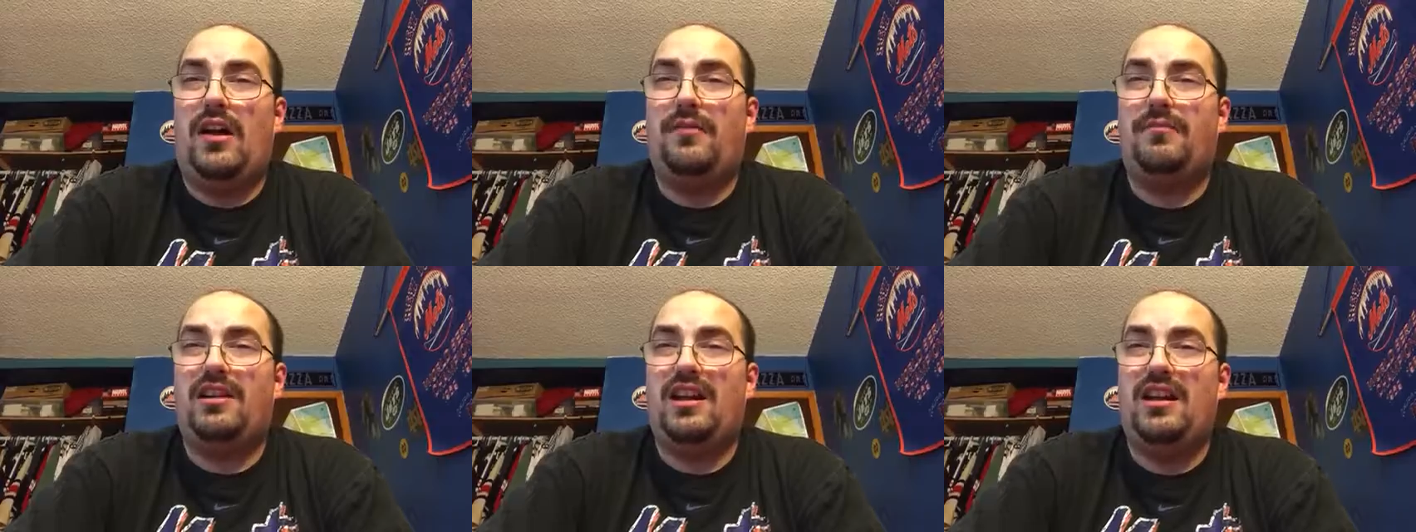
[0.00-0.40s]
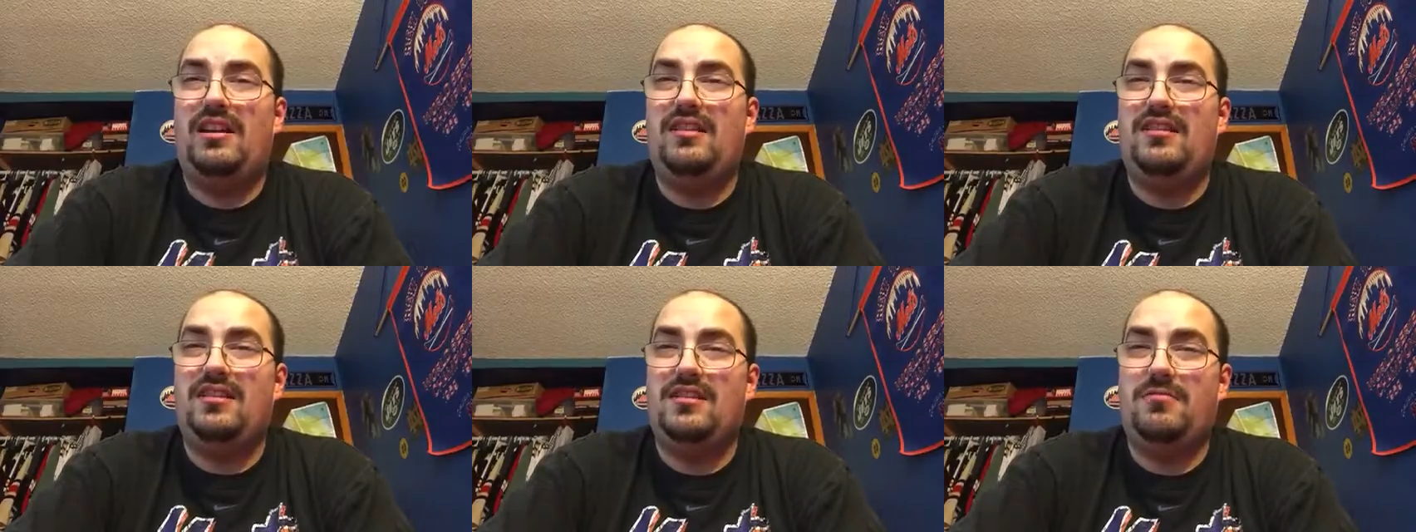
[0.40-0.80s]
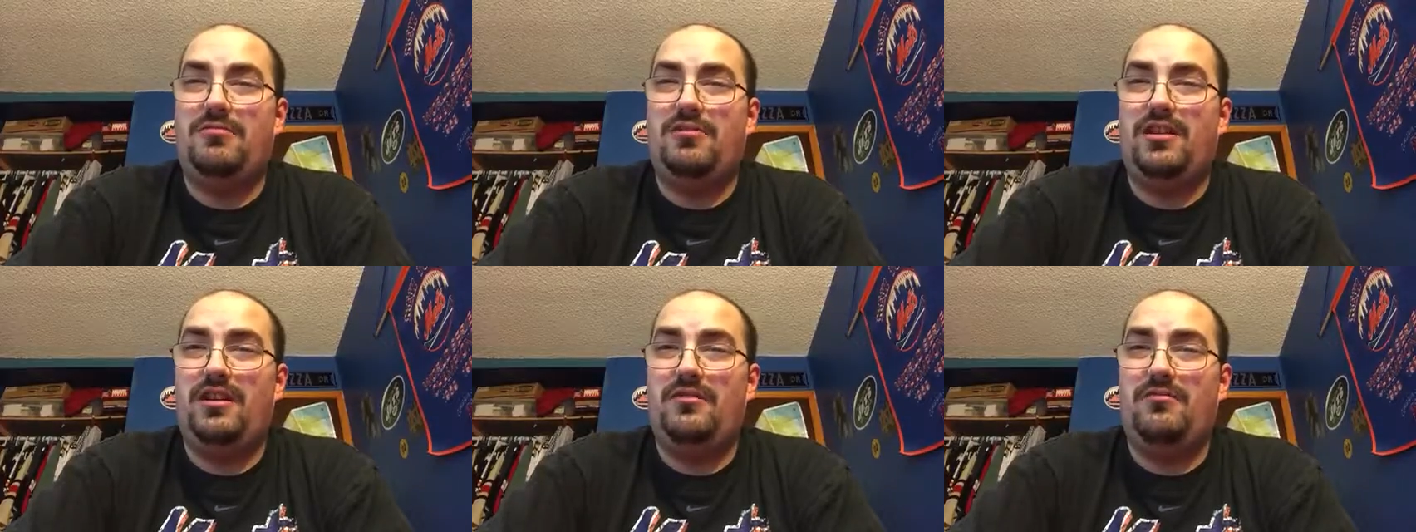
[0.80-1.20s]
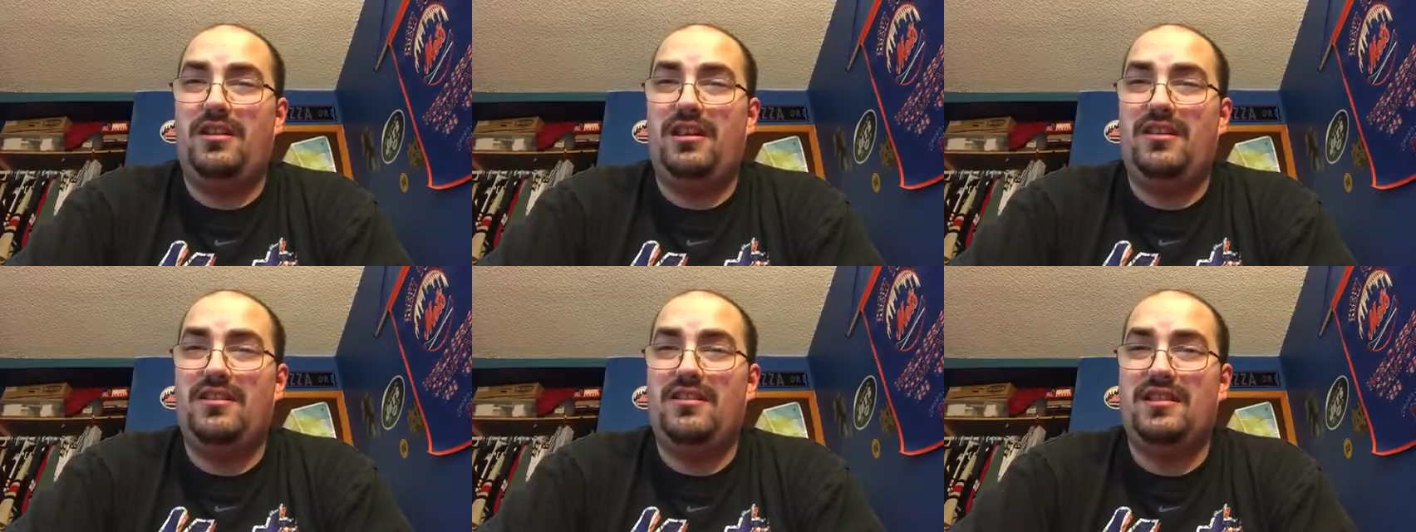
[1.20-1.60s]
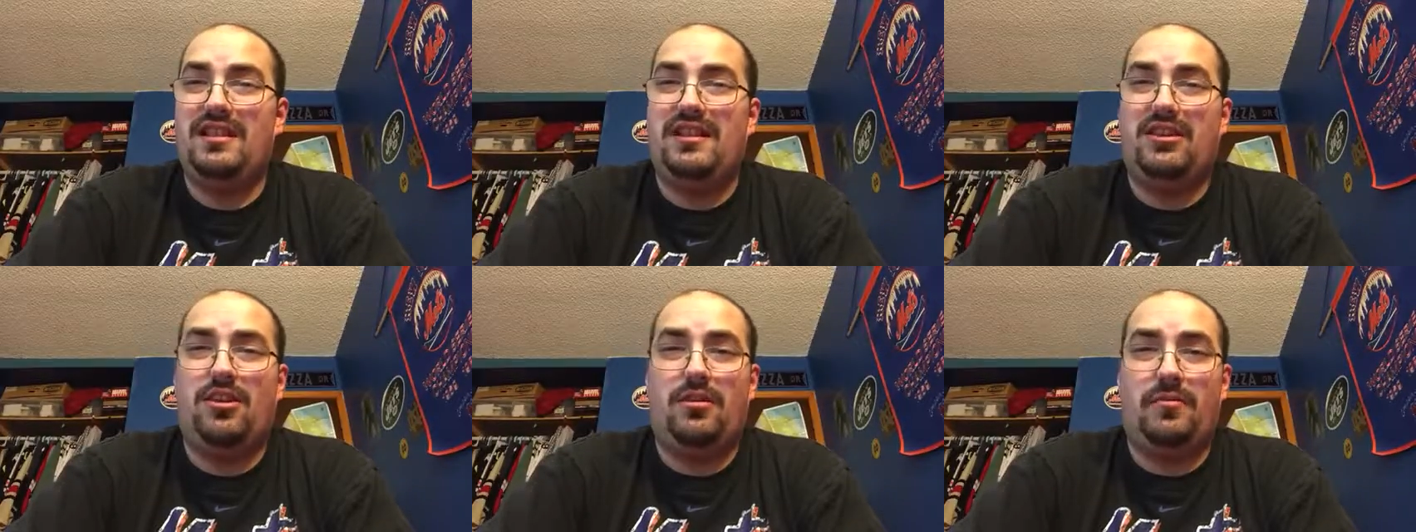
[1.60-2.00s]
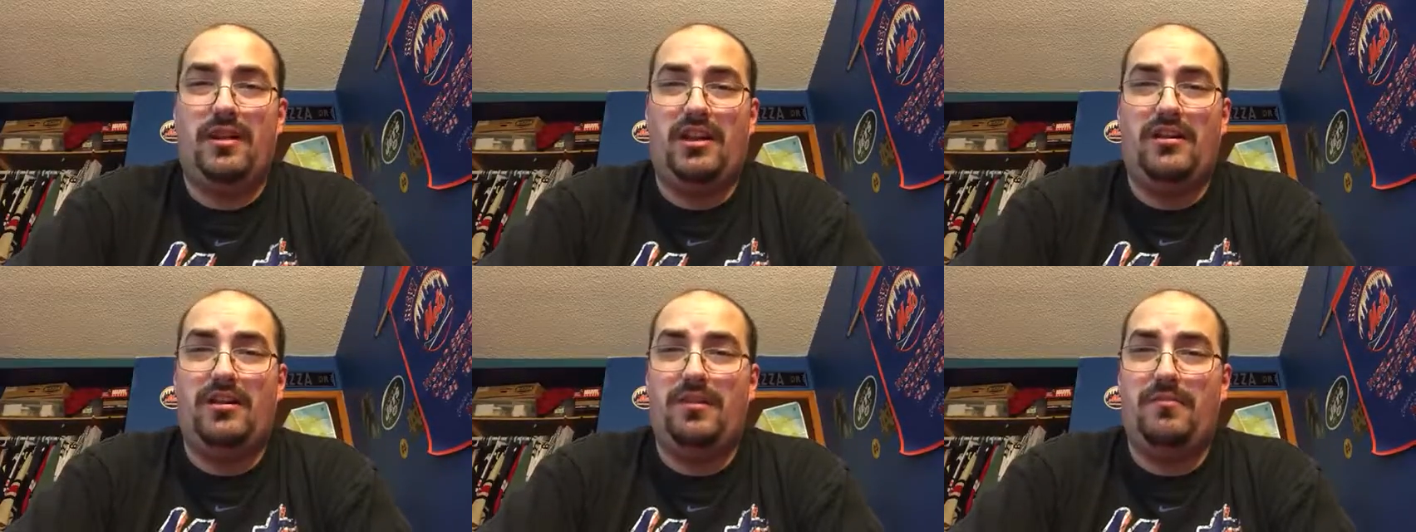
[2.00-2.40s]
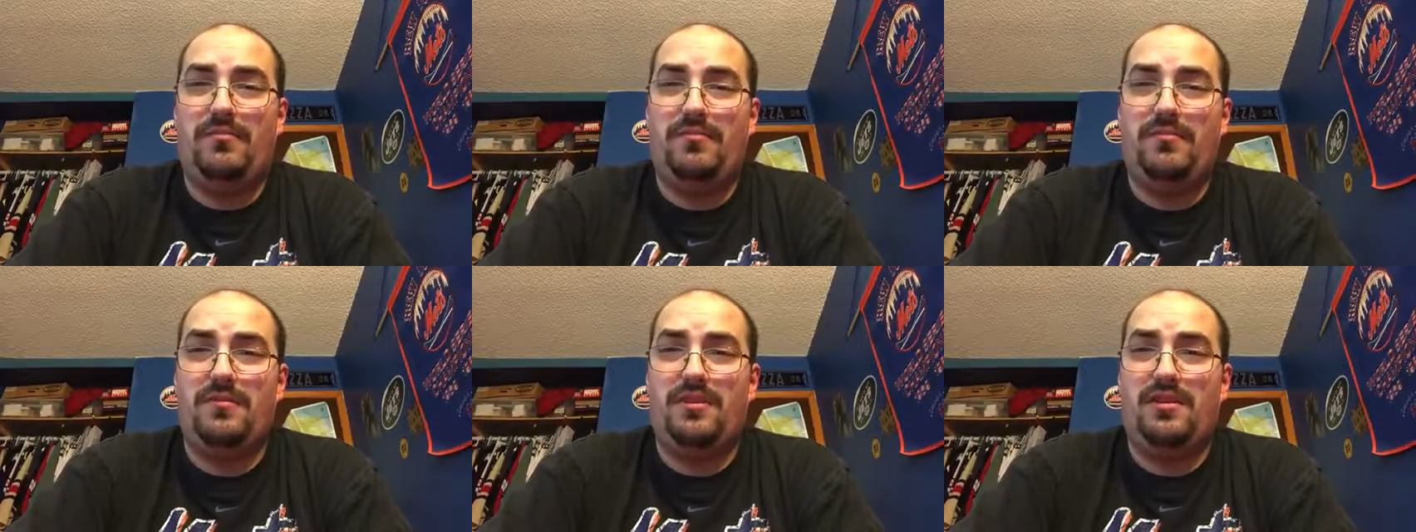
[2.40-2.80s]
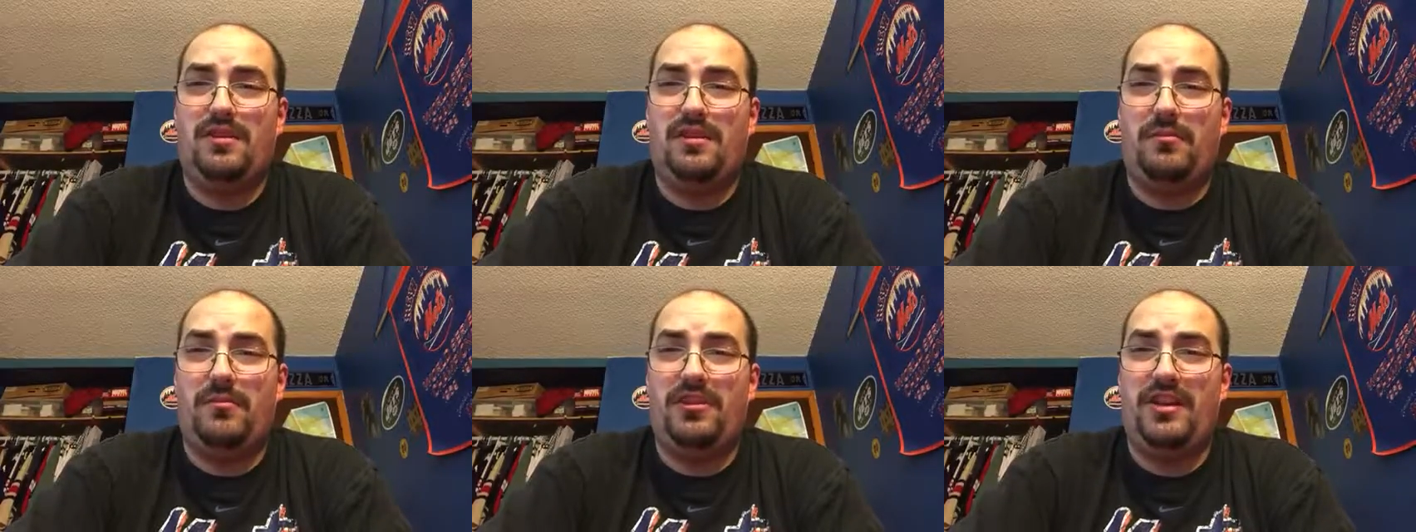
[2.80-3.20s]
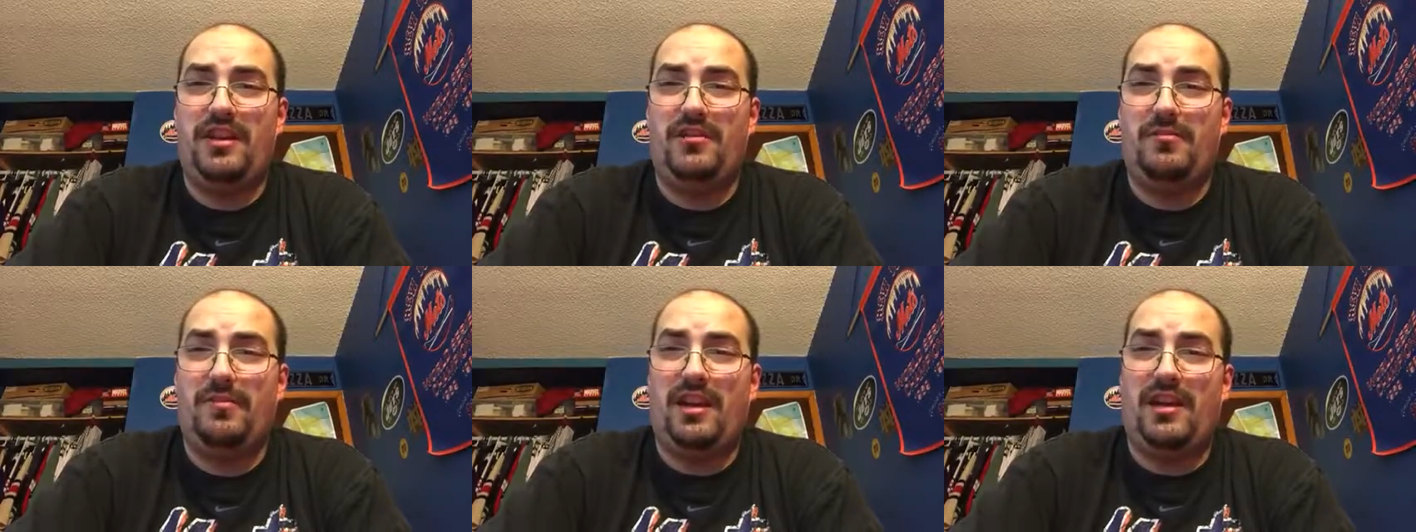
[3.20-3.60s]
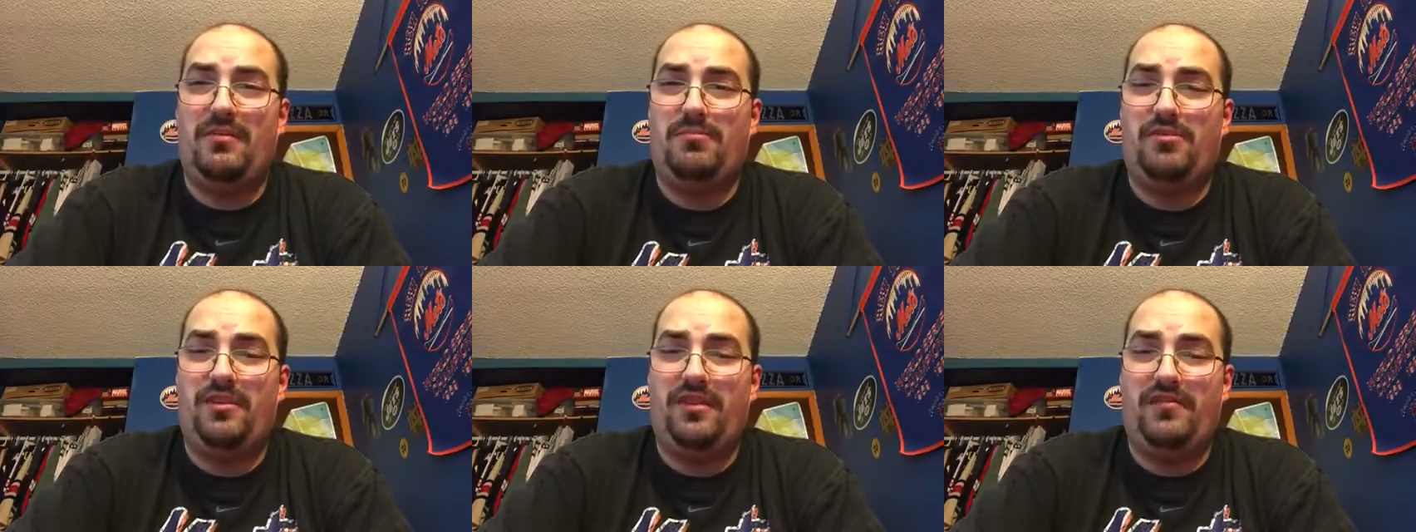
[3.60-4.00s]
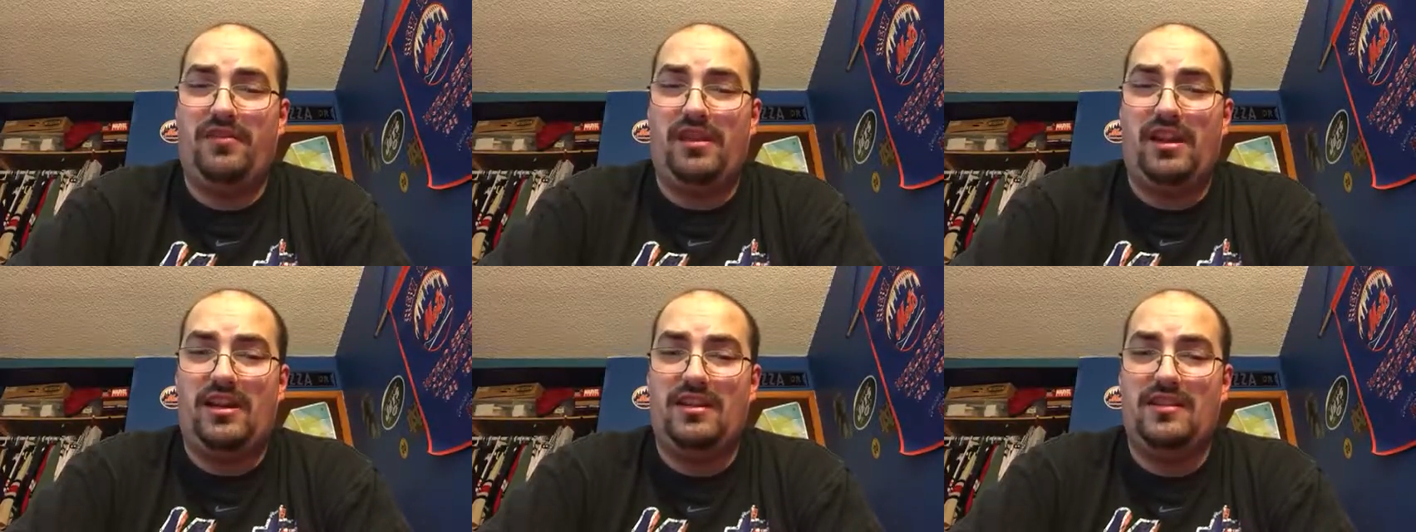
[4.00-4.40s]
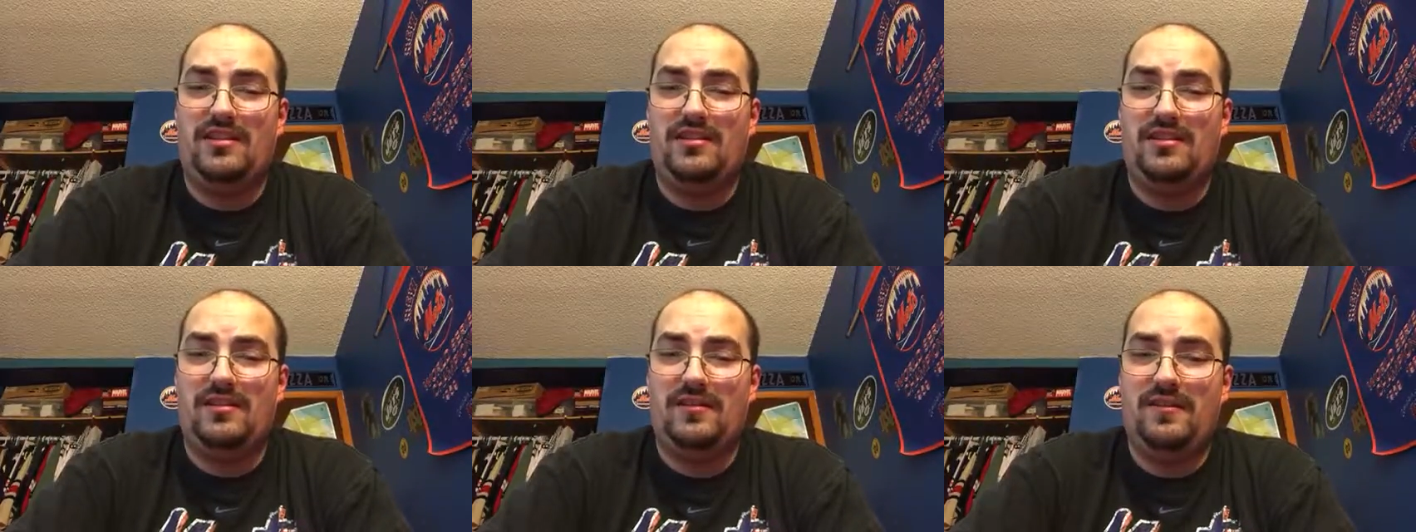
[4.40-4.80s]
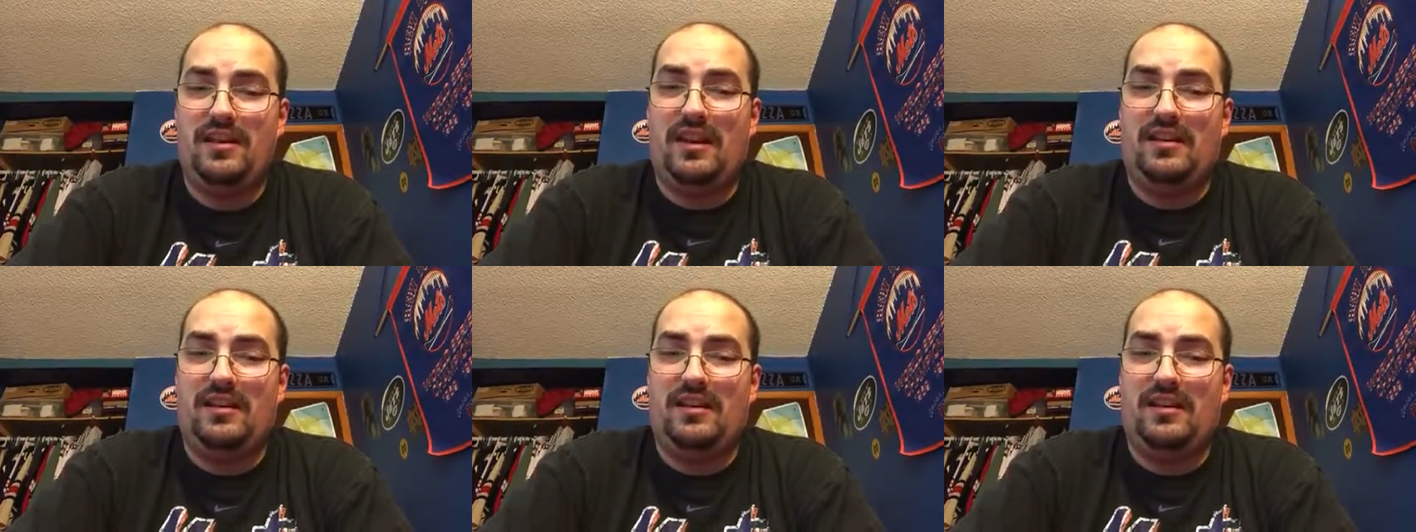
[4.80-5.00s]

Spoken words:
I'm kind of disappointed we didn't see Carmella and the Money in the Bank briefcase.